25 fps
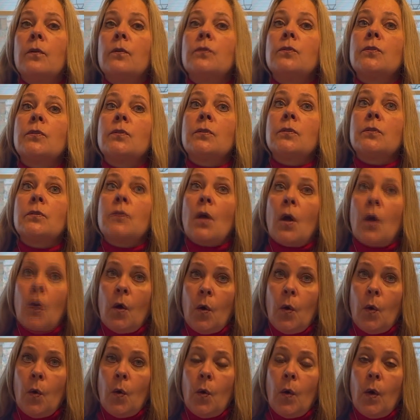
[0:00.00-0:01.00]

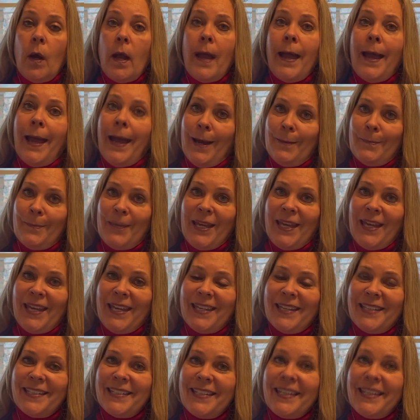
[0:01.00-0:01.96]
so happy.